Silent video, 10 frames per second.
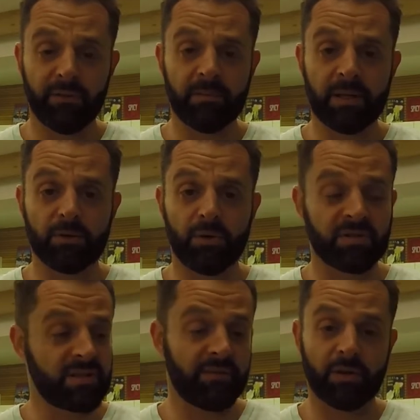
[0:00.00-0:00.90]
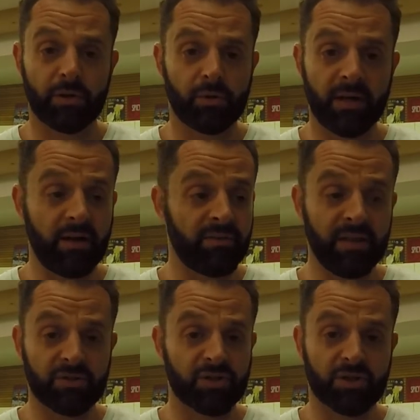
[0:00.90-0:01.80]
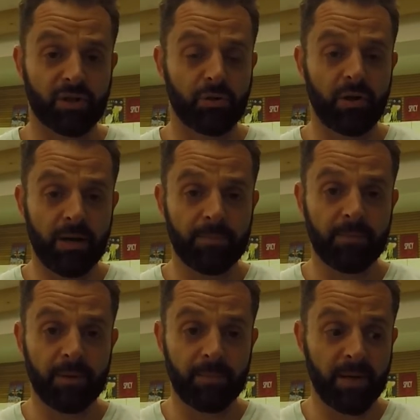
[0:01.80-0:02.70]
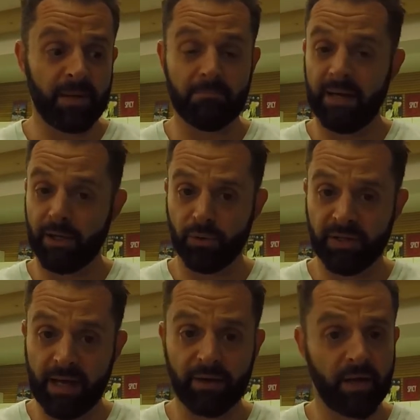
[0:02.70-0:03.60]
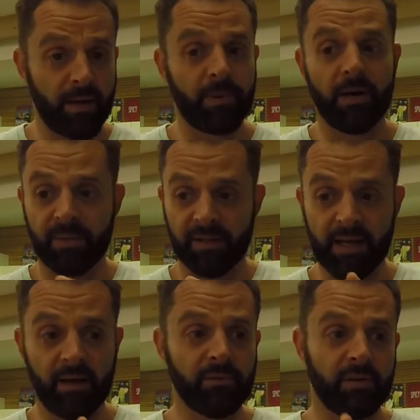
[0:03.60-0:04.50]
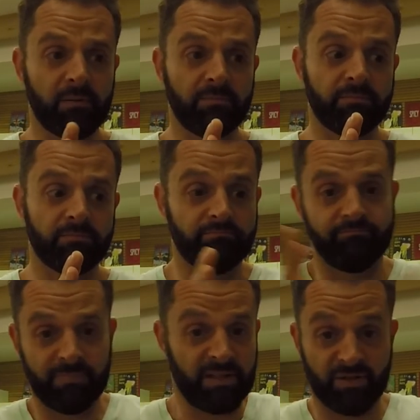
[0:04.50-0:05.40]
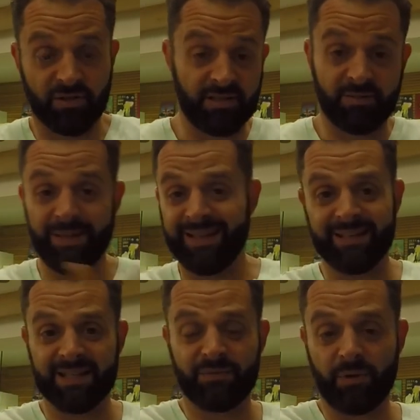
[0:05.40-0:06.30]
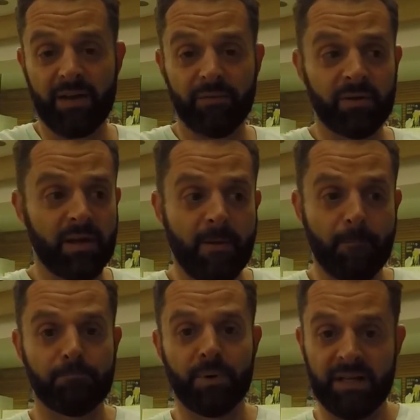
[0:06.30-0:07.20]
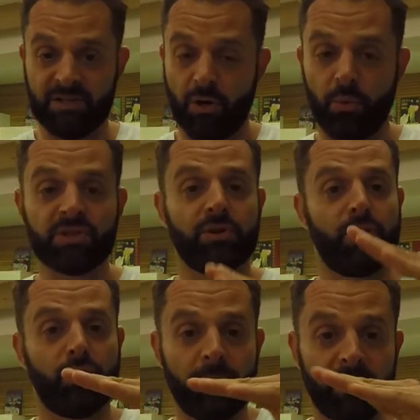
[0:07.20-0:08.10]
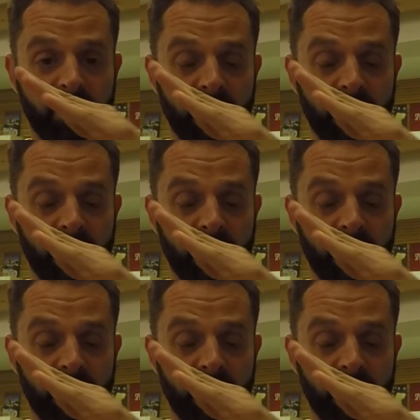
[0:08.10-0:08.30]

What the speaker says: think Bitcoin is ever going to go down. I think it's just going to go up, up, up, up. It might go down and up and down, because it's been like this forever. But it's always going to go up